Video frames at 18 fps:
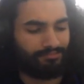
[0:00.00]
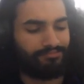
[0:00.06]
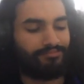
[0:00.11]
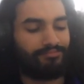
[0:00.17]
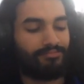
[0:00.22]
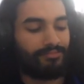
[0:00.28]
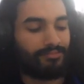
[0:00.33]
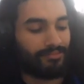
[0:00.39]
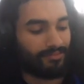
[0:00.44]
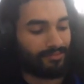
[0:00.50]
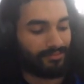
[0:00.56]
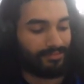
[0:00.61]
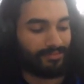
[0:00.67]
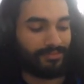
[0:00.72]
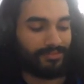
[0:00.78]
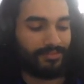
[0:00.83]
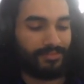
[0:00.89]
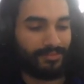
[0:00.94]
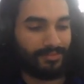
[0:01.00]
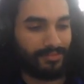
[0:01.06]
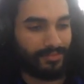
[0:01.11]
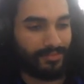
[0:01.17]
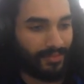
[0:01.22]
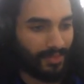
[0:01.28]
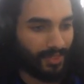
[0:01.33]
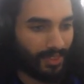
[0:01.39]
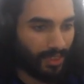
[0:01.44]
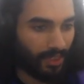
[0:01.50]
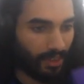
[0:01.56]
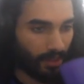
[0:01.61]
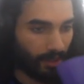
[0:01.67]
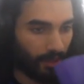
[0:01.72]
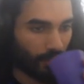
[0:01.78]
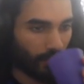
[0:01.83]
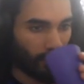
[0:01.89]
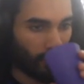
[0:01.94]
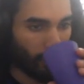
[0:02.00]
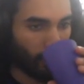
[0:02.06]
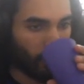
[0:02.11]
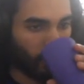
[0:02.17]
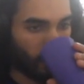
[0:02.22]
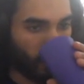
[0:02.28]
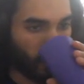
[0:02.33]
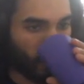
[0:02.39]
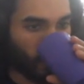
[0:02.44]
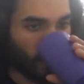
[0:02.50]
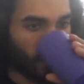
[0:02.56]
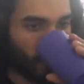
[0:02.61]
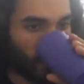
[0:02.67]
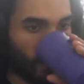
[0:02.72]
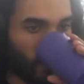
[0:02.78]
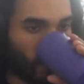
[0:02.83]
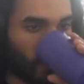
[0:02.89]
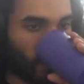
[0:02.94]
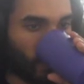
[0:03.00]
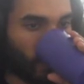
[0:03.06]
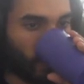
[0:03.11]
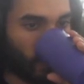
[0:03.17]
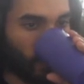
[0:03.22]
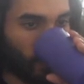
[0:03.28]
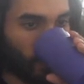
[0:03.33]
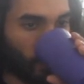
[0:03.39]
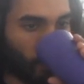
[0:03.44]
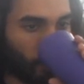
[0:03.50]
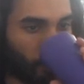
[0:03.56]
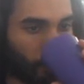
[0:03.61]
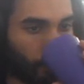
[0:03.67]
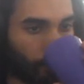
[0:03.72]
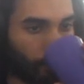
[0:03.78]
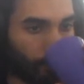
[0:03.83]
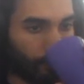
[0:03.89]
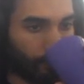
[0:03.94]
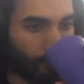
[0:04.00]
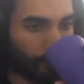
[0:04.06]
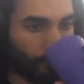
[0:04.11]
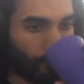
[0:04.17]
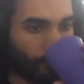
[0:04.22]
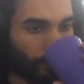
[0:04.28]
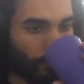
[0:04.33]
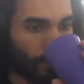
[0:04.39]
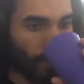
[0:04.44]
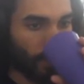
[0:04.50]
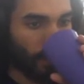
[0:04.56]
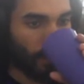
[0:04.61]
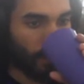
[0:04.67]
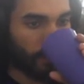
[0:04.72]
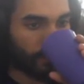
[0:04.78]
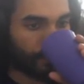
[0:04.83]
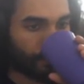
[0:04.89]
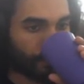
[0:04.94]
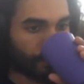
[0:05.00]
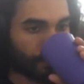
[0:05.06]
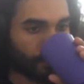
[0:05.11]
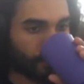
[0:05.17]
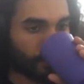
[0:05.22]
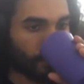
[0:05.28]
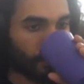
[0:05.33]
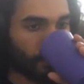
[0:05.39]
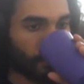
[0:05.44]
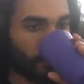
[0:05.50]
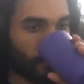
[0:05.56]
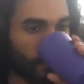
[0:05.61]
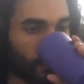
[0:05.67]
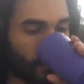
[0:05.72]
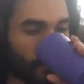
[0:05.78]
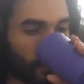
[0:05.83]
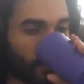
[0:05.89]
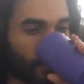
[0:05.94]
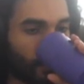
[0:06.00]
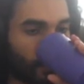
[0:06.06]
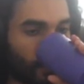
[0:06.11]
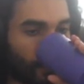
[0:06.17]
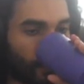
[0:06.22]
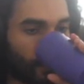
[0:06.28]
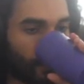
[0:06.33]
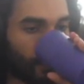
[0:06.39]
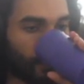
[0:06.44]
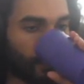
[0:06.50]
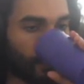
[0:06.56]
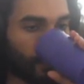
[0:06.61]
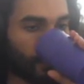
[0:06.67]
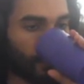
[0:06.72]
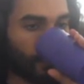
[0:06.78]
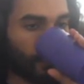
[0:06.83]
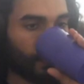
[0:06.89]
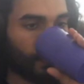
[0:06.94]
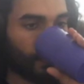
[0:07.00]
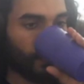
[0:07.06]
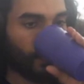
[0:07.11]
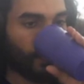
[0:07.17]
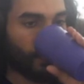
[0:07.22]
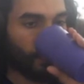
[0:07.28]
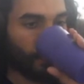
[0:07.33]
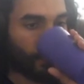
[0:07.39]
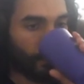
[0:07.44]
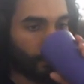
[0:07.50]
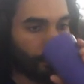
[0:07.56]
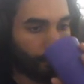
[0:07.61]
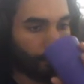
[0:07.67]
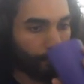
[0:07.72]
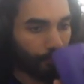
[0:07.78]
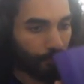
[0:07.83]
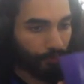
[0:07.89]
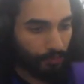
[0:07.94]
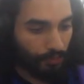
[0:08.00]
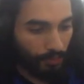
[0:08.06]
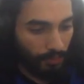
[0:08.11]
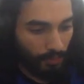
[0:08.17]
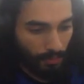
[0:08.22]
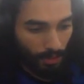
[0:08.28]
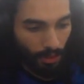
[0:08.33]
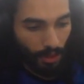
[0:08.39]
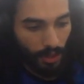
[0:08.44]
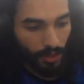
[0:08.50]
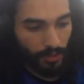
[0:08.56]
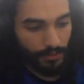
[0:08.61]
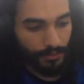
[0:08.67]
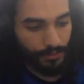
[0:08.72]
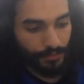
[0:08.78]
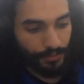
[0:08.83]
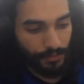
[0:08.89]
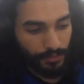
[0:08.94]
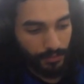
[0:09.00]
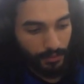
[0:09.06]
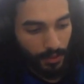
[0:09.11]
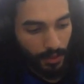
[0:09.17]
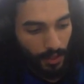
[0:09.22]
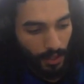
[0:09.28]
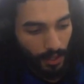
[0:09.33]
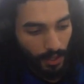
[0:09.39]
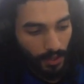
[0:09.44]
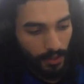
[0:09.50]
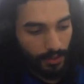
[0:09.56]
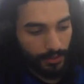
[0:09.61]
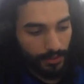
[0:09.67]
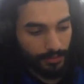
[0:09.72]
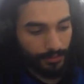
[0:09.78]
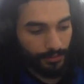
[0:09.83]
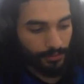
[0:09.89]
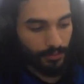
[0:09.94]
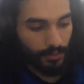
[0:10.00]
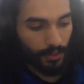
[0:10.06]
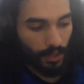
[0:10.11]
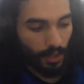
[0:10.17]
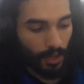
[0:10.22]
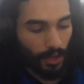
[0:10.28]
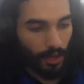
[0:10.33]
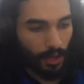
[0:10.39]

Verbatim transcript: something like 9 intelligence, 10 charisma, 1 endurance, like 4 perception, 4 strength.